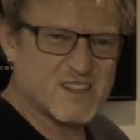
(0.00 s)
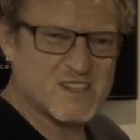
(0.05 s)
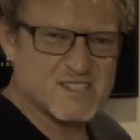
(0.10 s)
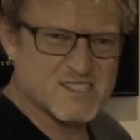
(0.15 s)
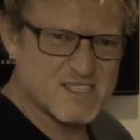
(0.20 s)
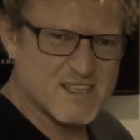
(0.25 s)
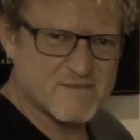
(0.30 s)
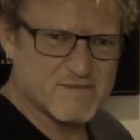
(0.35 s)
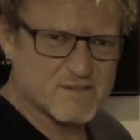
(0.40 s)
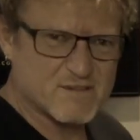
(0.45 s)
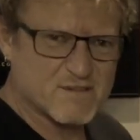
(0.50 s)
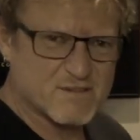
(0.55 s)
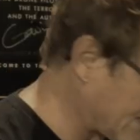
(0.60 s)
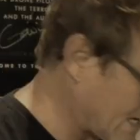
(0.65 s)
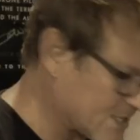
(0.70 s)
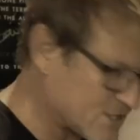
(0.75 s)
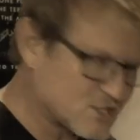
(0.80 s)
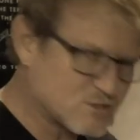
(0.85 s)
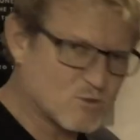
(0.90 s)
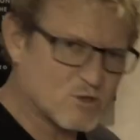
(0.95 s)
the 7th.
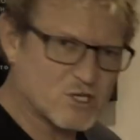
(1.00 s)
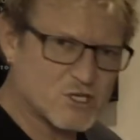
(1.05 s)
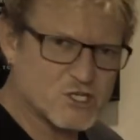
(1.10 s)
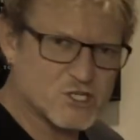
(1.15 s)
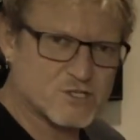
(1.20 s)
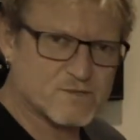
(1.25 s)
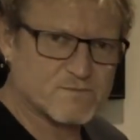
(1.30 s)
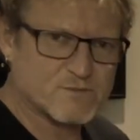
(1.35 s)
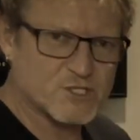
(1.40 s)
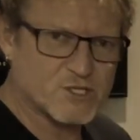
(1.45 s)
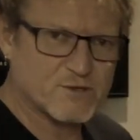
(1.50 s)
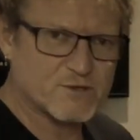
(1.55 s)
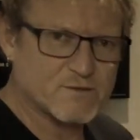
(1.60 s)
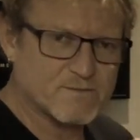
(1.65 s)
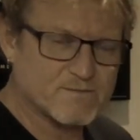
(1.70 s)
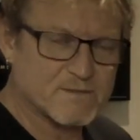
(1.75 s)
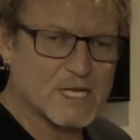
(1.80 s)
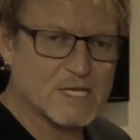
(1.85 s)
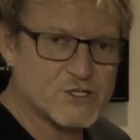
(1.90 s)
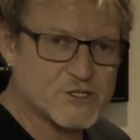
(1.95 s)
I just wanted to
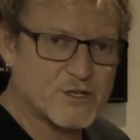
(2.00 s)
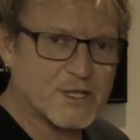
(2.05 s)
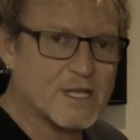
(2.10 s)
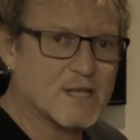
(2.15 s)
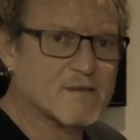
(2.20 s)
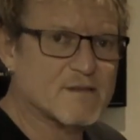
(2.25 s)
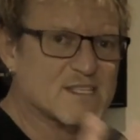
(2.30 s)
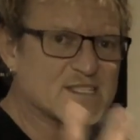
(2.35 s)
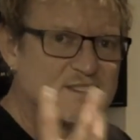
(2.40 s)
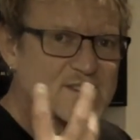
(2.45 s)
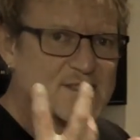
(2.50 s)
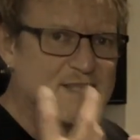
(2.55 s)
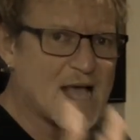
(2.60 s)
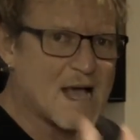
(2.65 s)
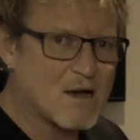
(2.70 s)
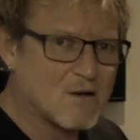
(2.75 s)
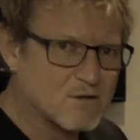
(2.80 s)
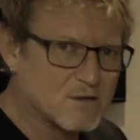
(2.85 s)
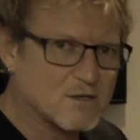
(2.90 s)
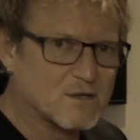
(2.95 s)
let you hear the
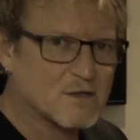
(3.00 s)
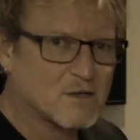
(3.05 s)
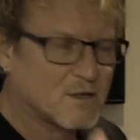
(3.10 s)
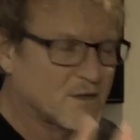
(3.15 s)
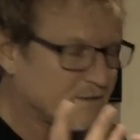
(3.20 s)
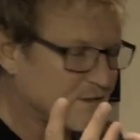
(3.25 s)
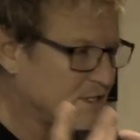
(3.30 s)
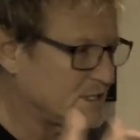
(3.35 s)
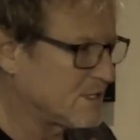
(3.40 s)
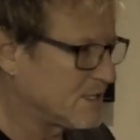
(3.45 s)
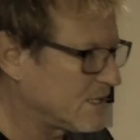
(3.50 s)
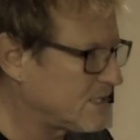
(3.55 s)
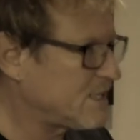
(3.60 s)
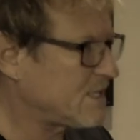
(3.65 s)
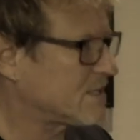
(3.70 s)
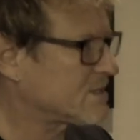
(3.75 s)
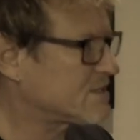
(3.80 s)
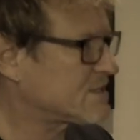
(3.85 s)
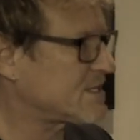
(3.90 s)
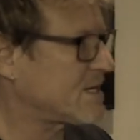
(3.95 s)
sound, the
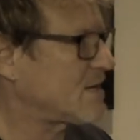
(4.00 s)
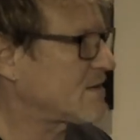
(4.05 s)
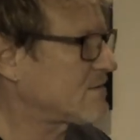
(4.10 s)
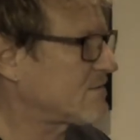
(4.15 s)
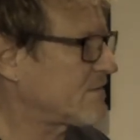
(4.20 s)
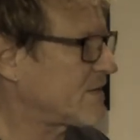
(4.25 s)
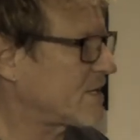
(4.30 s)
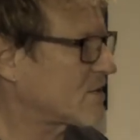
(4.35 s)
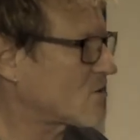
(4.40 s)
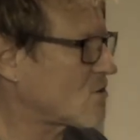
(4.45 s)
Lydian sound of that